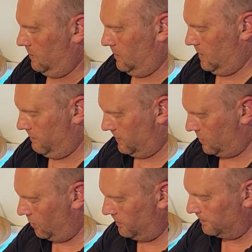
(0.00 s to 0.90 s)
There it's
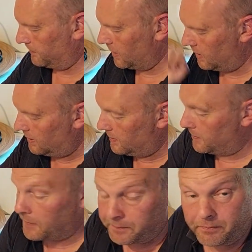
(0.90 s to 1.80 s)
gone.
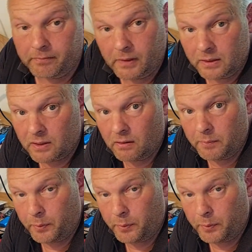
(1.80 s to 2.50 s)
So the